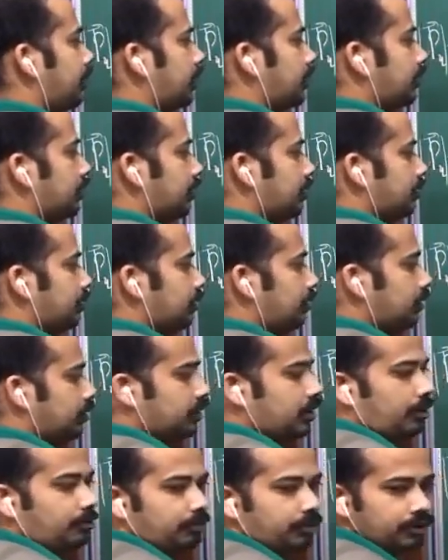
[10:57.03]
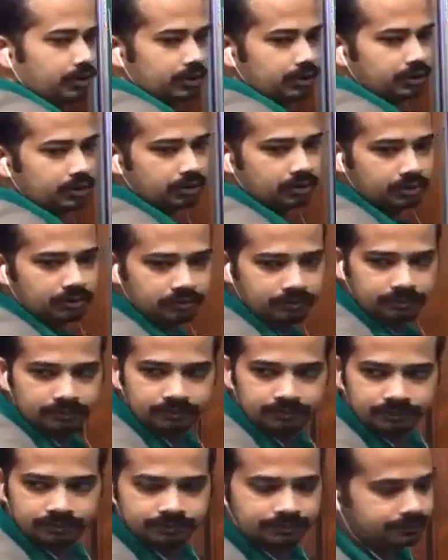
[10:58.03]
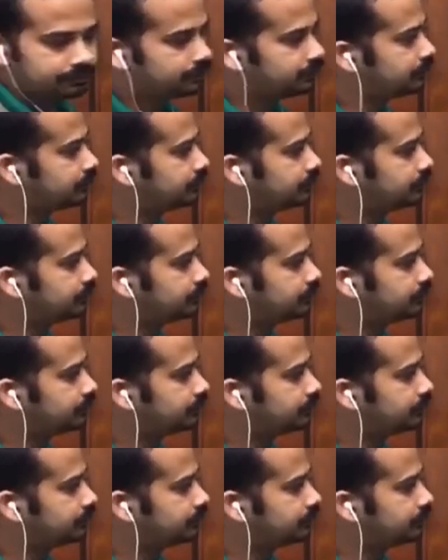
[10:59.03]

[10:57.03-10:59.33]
This is P gamma vector component.